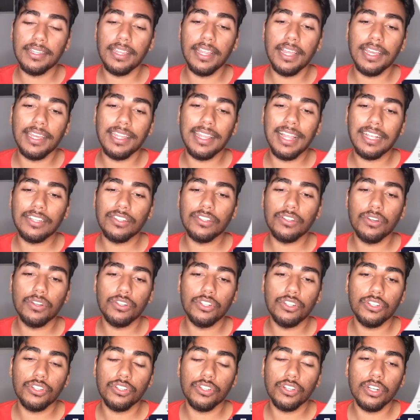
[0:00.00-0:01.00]
Like that's
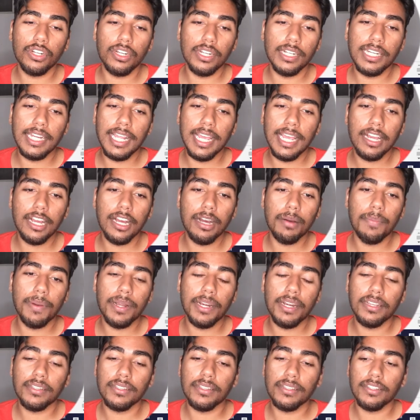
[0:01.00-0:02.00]
just going to take up
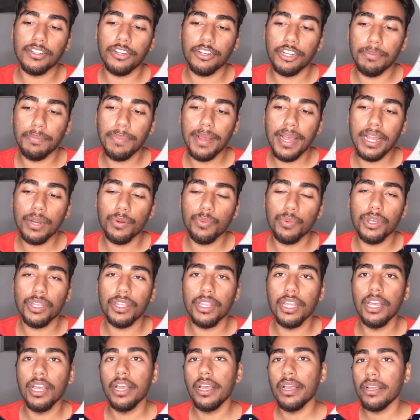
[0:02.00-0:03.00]
unnecessary bandwidth,
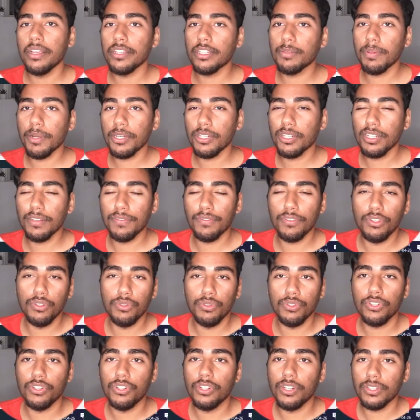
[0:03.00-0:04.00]
especially if the
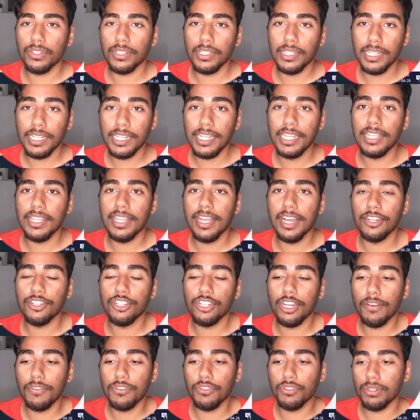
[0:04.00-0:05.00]
user doesn't need that
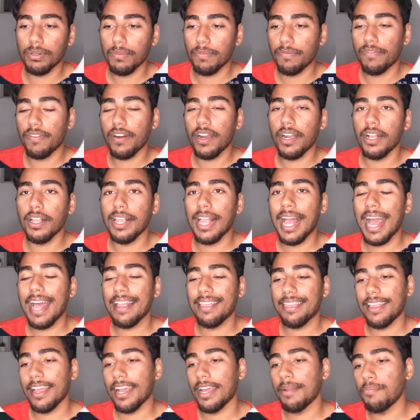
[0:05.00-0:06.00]
JavaScript file
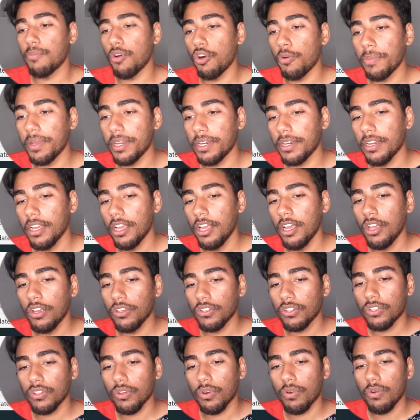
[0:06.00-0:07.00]
at that moment.
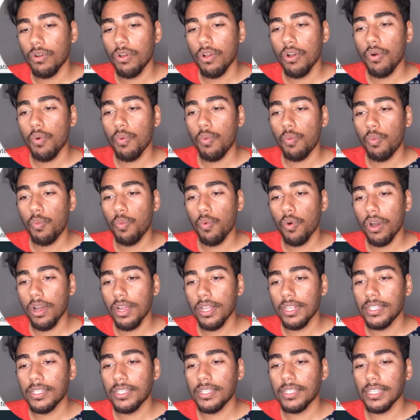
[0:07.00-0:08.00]
So
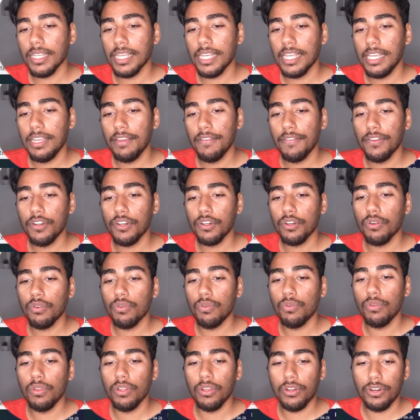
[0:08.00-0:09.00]
what's even
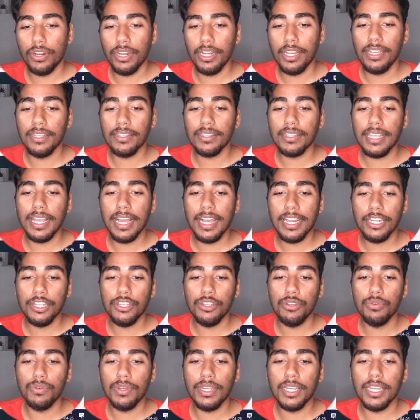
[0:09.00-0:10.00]
cooler is
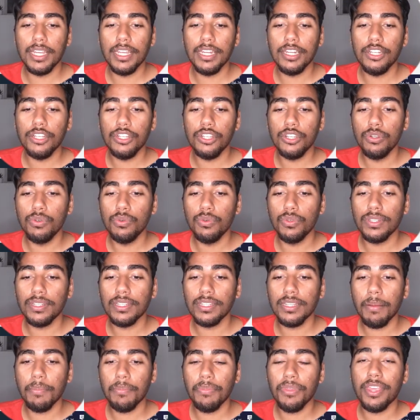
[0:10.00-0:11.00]
that you can use
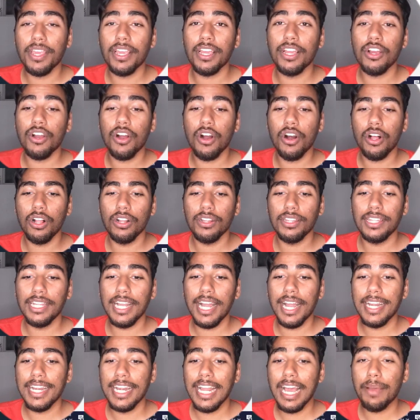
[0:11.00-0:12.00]
something called
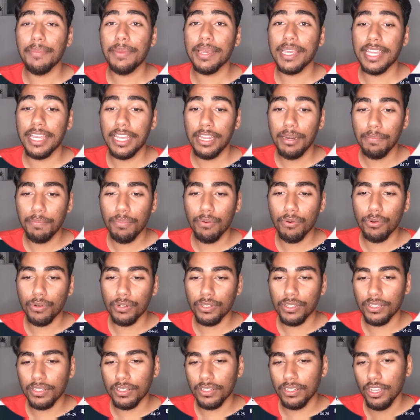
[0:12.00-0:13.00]
dynamic
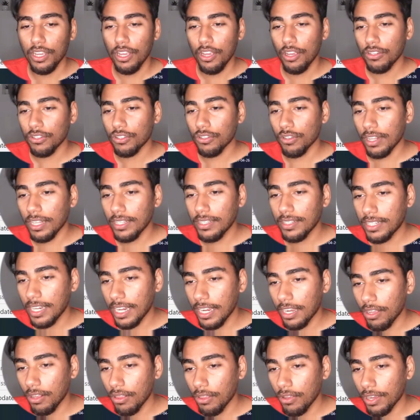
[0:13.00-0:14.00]
imports. So let's
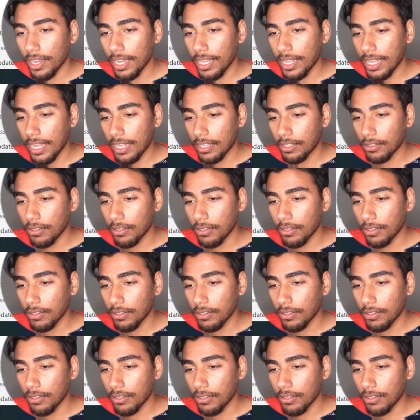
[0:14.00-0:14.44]
take a look at that.